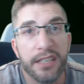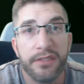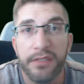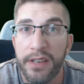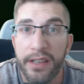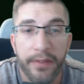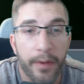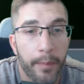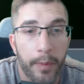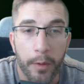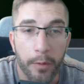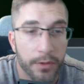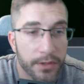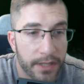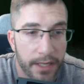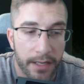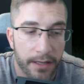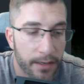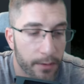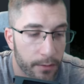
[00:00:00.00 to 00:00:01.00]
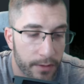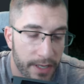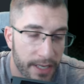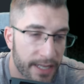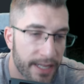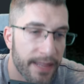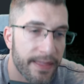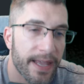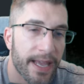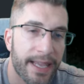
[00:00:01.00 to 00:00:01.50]
for Liverpool's.
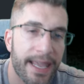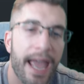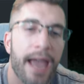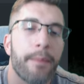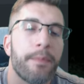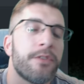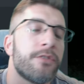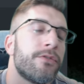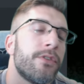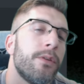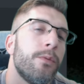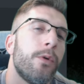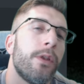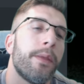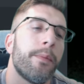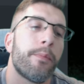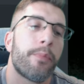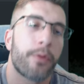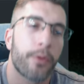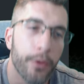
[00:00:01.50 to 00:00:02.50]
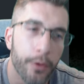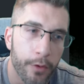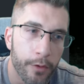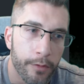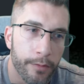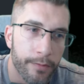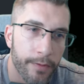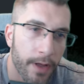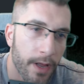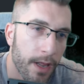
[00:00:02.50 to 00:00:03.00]
Their chemistry will
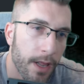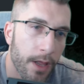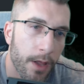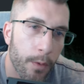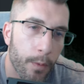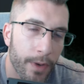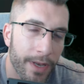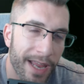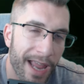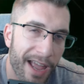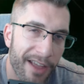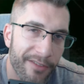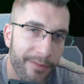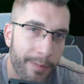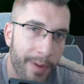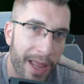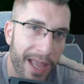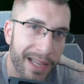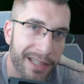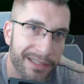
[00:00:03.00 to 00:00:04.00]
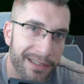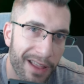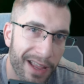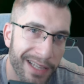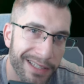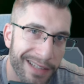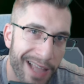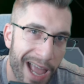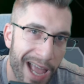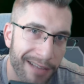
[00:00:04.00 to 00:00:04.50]
improve when you have players
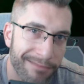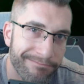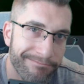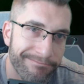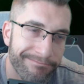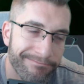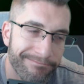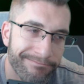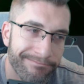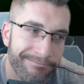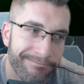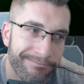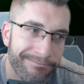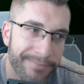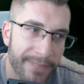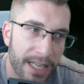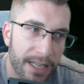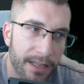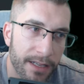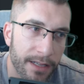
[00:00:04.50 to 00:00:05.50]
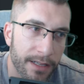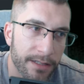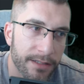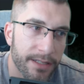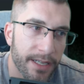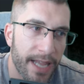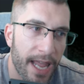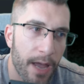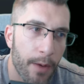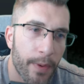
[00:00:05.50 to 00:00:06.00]
like that.
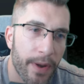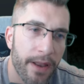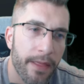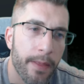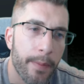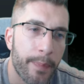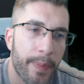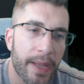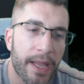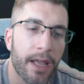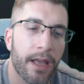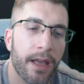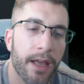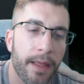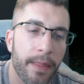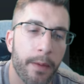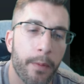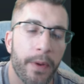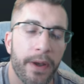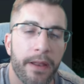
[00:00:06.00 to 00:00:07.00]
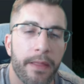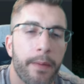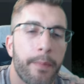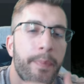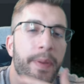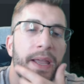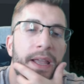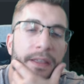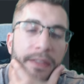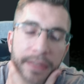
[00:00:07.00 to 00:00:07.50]
So yeah, one of the
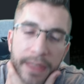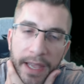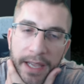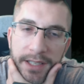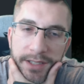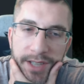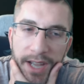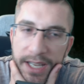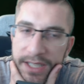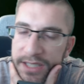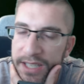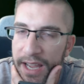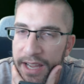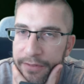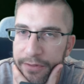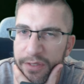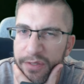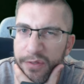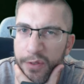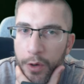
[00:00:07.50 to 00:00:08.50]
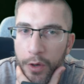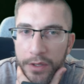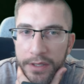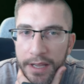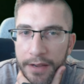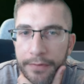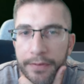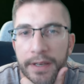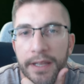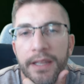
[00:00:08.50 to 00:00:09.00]
bigger things I'd say for FUT,
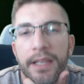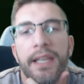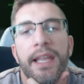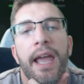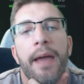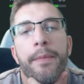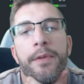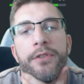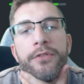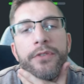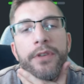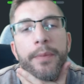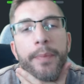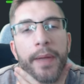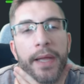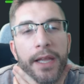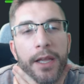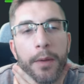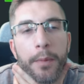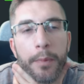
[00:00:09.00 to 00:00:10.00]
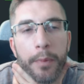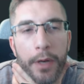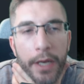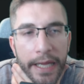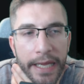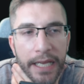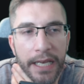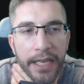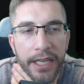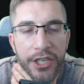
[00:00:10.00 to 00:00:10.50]
definitely the chemistry being
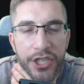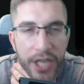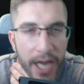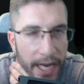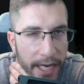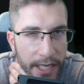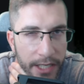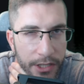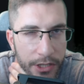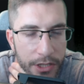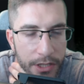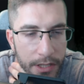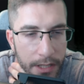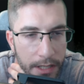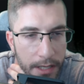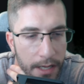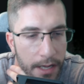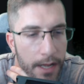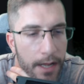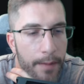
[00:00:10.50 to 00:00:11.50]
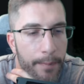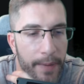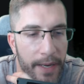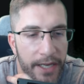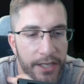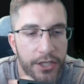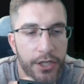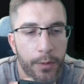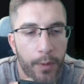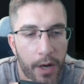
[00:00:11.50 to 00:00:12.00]
completely changed,
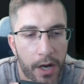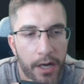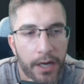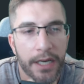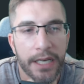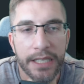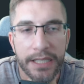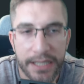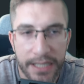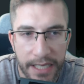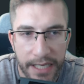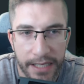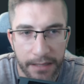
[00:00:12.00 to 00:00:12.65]
means you are going to see